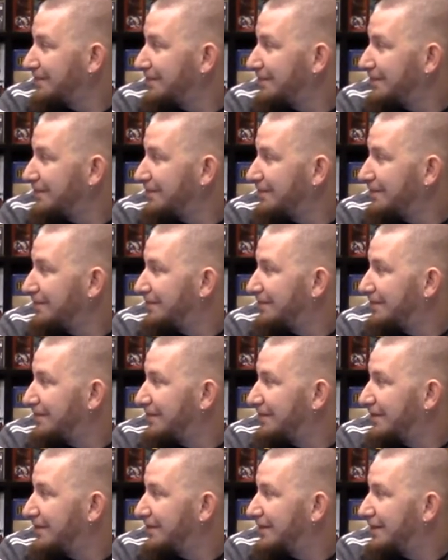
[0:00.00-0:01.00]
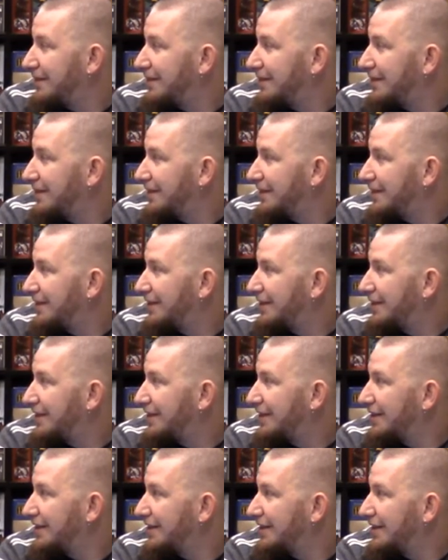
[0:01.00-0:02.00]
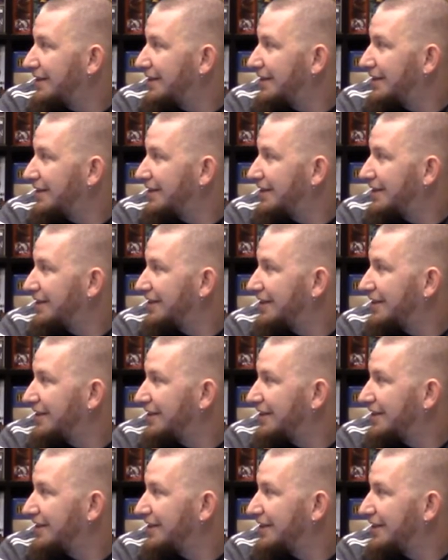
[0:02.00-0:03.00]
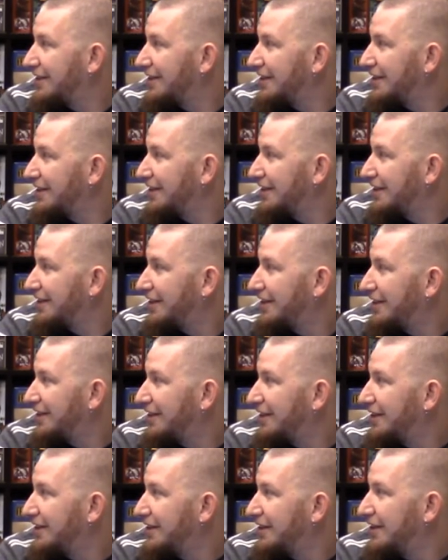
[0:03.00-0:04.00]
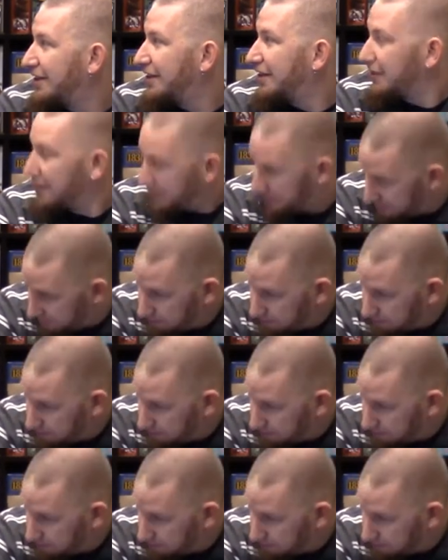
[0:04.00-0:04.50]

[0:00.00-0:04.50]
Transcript: [no speech]